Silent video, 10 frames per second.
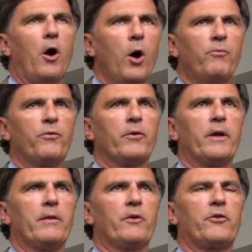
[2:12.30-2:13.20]

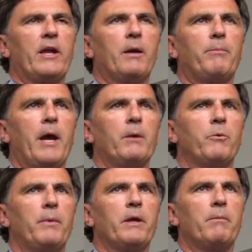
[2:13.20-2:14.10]
Hopefully this
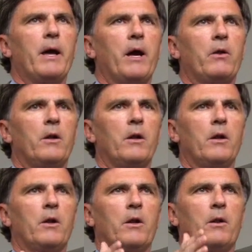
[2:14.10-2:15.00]
campaign will be about
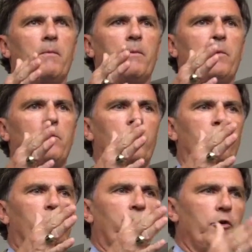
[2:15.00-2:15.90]

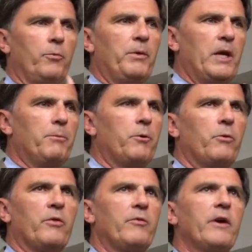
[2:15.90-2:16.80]
2 people
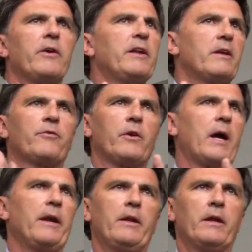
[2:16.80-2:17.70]
with very
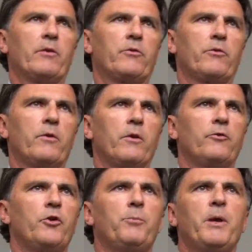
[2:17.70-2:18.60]
different ideas,
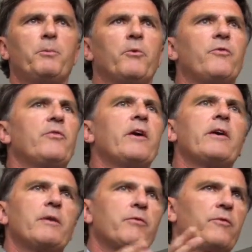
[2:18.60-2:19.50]
2 people with
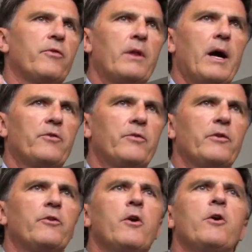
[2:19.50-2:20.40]
very different
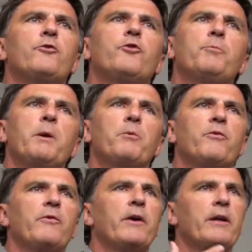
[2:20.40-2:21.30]
philosophies, 2 people
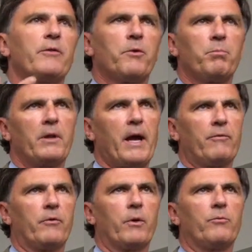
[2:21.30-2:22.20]
with very different
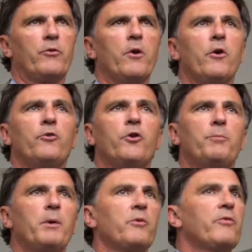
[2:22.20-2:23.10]
platforms,
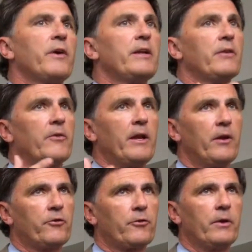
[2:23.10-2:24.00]
2 people with very different
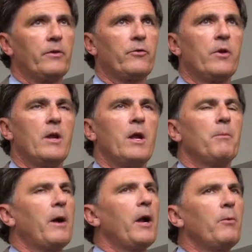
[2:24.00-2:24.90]
histories.
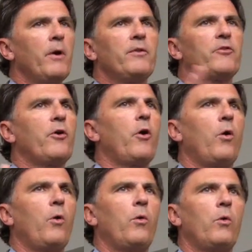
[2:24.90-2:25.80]
But I don't want this
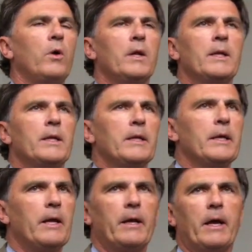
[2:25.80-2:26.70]
whole,
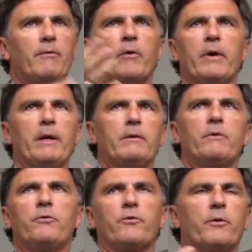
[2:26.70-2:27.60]
and I've already
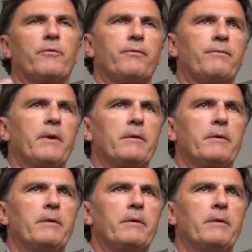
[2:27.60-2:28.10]
sort of